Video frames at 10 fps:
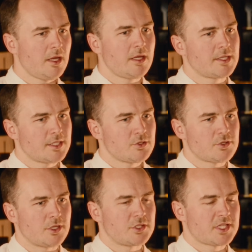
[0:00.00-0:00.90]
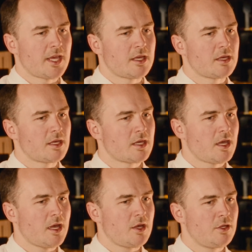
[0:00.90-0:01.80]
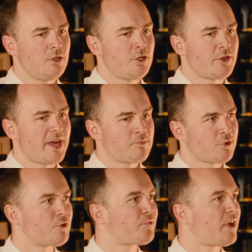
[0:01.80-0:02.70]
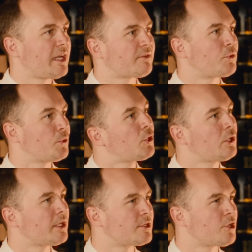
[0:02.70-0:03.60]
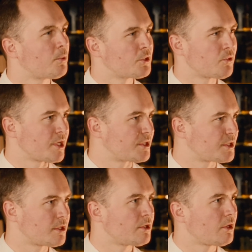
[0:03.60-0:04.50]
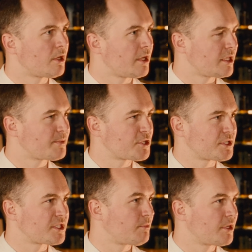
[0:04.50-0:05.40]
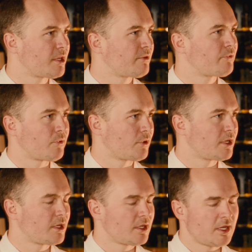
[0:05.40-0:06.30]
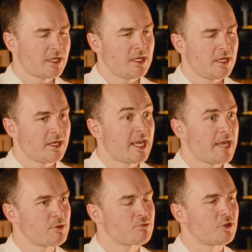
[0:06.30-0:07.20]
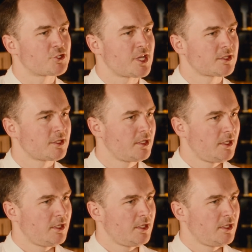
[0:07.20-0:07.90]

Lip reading: Yeah, it's interesting you say, that profile of who an early adopter is, and especially someone for a gaming project.